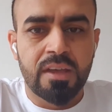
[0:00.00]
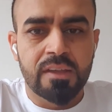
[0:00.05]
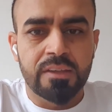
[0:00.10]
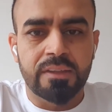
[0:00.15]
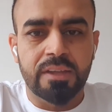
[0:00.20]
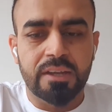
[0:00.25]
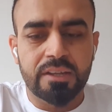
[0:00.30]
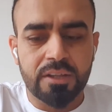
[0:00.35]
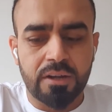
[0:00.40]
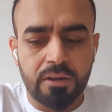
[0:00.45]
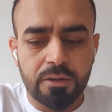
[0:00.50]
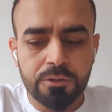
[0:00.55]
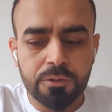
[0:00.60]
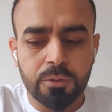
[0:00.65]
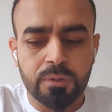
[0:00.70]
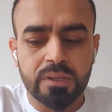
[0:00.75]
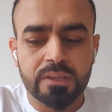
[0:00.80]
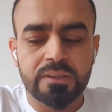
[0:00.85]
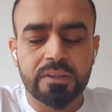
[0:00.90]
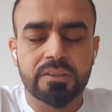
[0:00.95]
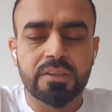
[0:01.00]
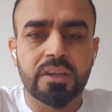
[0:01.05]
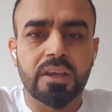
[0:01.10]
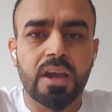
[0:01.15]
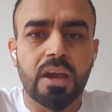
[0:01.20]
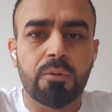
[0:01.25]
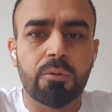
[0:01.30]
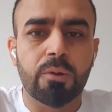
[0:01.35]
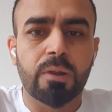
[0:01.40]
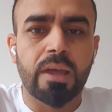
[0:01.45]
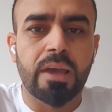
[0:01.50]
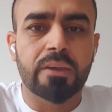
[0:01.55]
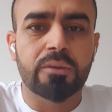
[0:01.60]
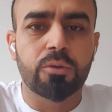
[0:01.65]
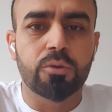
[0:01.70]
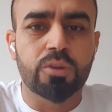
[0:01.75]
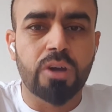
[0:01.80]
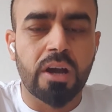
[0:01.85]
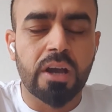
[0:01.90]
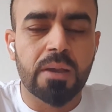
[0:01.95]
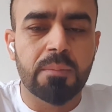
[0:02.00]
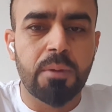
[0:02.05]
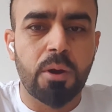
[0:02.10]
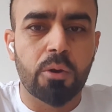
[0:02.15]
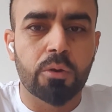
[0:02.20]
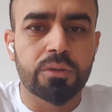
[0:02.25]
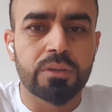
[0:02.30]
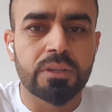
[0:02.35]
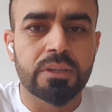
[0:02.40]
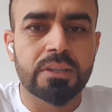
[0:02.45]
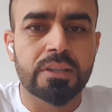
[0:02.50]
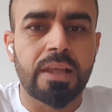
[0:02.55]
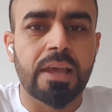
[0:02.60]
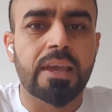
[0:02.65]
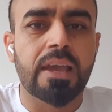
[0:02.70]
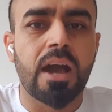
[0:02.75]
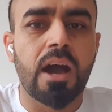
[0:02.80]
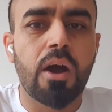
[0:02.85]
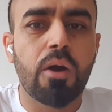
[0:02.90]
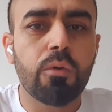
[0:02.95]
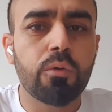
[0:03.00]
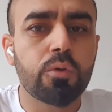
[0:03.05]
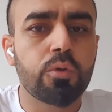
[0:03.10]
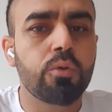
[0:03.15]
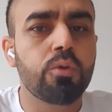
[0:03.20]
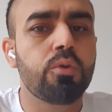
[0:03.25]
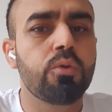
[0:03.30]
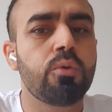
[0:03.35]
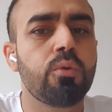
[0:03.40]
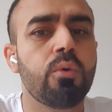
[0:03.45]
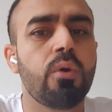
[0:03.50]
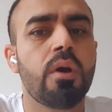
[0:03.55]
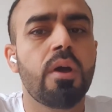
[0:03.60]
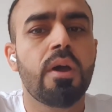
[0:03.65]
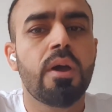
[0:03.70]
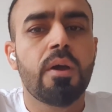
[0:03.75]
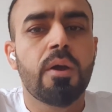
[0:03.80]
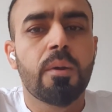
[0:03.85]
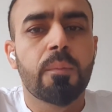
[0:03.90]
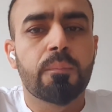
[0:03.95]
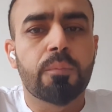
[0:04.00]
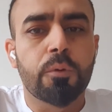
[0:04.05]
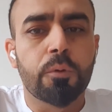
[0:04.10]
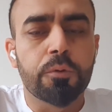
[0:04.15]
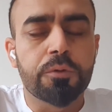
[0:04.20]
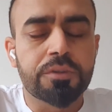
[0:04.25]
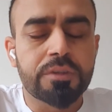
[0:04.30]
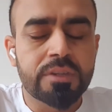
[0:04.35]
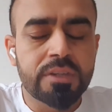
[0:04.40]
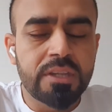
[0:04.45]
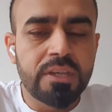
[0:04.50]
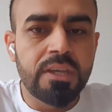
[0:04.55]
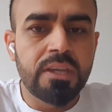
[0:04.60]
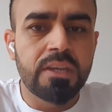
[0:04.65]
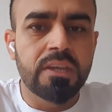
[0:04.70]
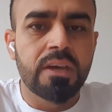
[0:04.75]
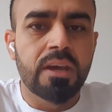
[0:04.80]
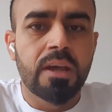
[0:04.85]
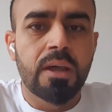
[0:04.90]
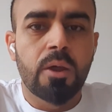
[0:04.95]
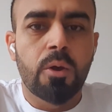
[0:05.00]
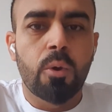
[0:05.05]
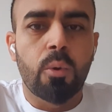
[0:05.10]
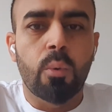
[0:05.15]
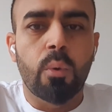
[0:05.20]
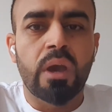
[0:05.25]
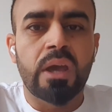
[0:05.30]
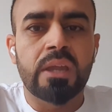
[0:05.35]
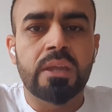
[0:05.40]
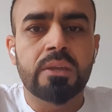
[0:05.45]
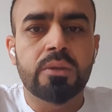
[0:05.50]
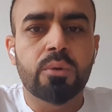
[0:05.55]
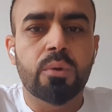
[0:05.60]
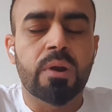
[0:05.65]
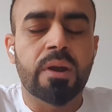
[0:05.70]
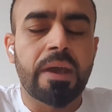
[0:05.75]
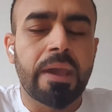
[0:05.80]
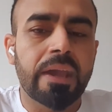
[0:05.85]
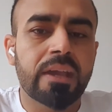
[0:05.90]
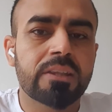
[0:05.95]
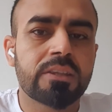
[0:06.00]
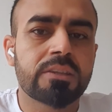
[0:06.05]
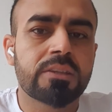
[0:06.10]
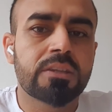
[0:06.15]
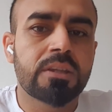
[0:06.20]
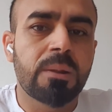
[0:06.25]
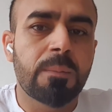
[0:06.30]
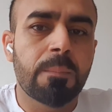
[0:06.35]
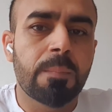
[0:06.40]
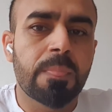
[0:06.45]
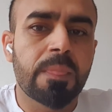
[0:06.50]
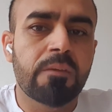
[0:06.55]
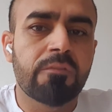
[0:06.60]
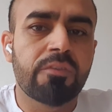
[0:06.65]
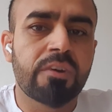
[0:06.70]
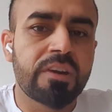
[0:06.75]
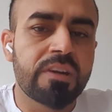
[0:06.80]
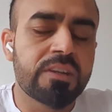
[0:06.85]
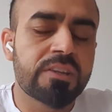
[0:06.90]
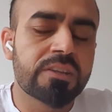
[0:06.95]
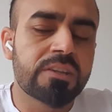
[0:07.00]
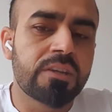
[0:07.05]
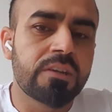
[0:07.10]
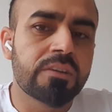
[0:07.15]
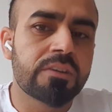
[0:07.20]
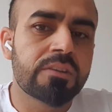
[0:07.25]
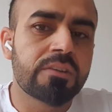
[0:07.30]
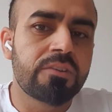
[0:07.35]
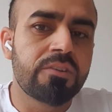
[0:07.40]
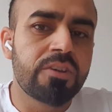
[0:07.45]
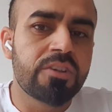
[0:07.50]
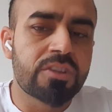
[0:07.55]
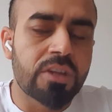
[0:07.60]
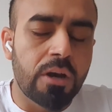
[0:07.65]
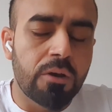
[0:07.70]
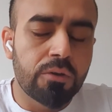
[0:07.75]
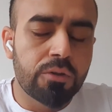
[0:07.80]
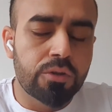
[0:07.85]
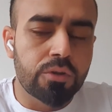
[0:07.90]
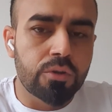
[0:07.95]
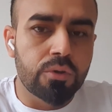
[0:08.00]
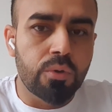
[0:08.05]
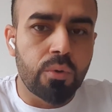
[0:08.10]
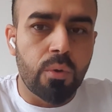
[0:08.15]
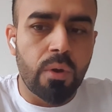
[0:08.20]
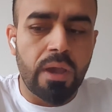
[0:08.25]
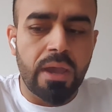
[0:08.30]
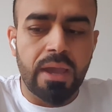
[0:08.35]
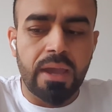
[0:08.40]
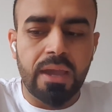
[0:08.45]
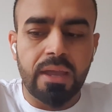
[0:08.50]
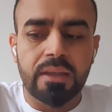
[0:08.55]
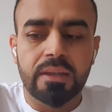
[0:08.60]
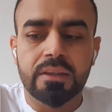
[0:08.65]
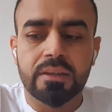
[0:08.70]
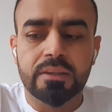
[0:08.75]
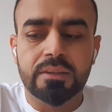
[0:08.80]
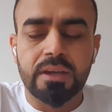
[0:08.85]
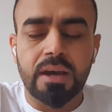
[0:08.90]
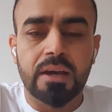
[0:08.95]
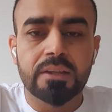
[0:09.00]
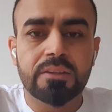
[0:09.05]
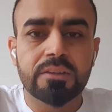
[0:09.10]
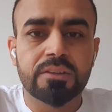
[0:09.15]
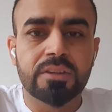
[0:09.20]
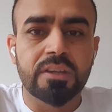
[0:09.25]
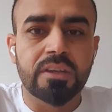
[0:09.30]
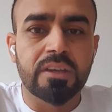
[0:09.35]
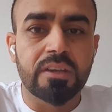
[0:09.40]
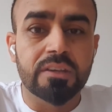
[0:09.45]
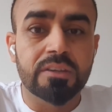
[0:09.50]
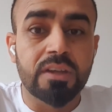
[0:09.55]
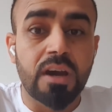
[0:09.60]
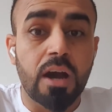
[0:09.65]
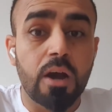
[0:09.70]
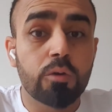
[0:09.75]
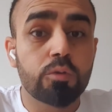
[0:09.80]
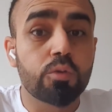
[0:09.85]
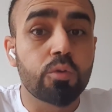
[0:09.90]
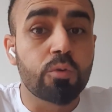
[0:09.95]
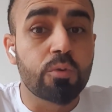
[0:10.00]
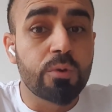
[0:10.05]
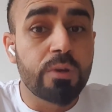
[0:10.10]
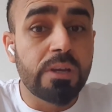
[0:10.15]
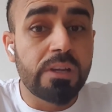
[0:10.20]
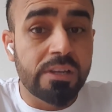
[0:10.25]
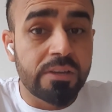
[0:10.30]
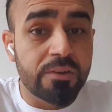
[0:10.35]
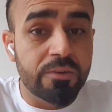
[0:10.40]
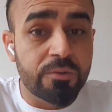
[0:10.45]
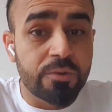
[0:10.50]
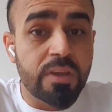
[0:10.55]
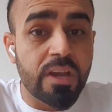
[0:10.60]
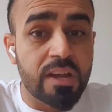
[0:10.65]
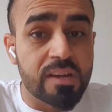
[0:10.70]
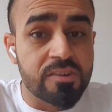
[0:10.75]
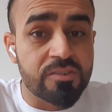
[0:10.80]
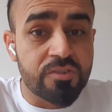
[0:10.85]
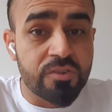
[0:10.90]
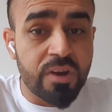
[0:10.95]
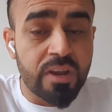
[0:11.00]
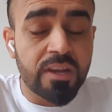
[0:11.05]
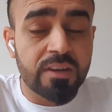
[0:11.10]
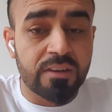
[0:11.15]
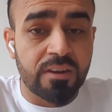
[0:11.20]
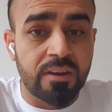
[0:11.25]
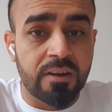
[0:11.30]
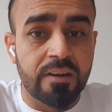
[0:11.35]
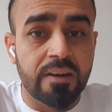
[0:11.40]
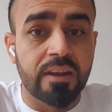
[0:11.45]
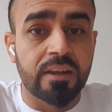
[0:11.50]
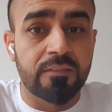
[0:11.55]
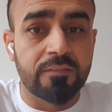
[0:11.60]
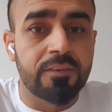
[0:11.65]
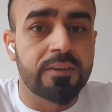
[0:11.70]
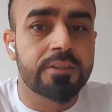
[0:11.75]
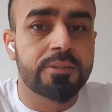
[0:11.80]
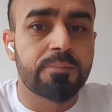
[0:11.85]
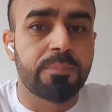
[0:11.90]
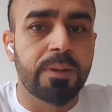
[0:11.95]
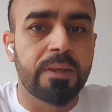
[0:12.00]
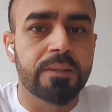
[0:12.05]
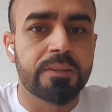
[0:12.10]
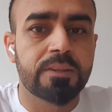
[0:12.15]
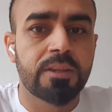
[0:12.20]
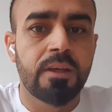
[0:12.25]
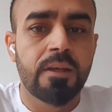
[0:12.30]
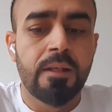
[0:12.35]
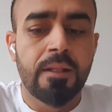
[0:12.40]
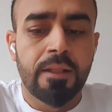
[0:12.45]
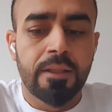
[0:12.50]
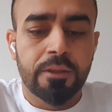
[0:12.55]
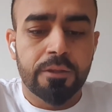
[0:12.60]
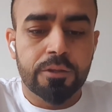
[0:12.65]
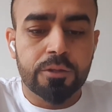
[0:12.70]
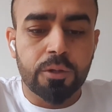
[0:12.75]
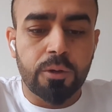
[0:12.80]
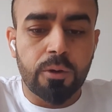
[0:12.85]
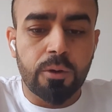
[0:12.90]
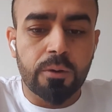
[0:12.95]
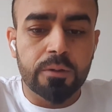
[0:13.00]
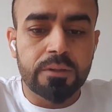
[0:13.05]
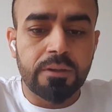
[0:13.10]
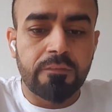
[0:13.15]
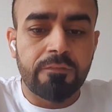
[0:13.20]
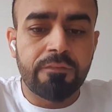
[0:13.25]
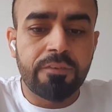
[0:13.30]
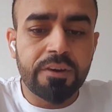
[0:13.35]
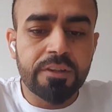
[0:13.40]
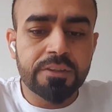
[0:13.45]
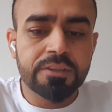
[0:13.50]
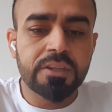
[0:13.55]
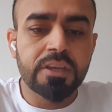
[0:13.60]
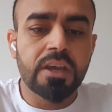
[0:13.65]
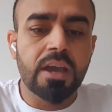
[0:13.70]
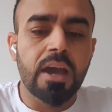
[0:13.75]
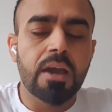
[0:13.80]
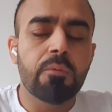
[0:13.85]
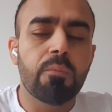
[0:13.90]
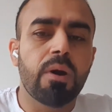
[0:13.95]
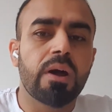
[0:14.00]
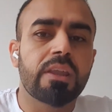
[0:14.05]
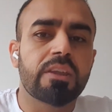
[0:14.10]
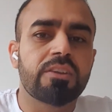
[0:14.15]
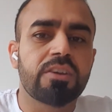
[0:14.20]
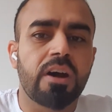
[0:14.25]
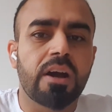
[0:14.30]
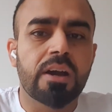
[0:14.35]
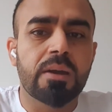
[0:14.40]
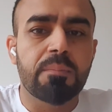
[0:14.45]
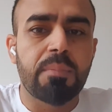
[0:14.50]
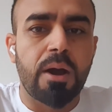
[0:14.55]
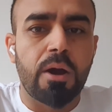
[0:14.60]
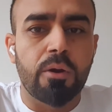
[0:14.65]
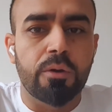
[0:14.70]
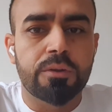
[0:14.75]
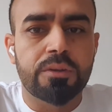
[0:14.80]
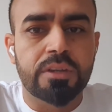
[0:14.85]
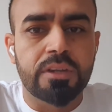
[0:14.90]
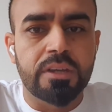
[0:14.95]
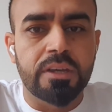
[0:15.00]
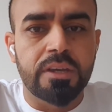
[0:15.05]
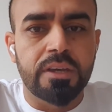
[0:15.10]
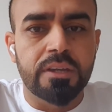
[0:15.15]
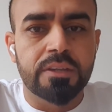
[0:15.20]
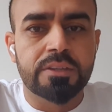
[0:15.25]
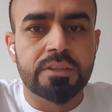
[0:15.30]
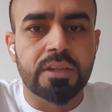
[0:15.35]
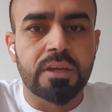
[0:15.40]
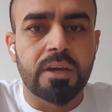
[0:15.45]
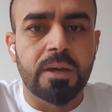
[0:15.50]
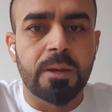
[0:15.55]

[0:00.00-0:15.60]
That's also another thing I would like to talk about this, like how do you proceed when your ex, for instance, reach out to you. And the other thing is how to really re-attract her at first place. So the first thing I want to talk about is